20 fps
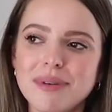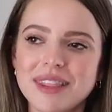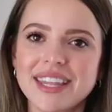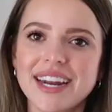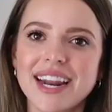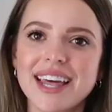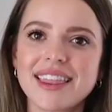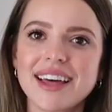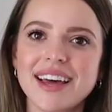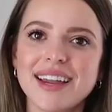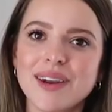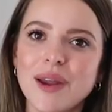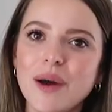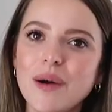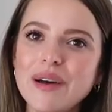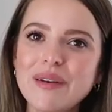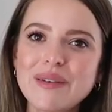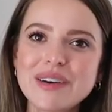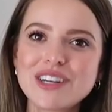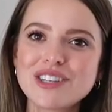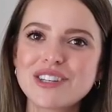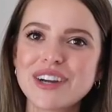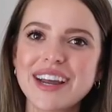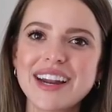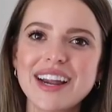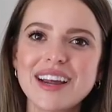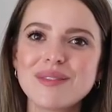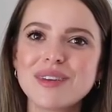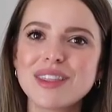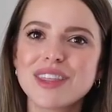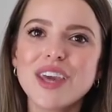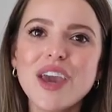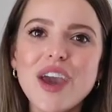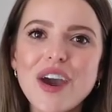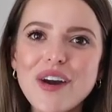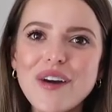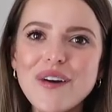But then I thought, no, I want to try it on with you.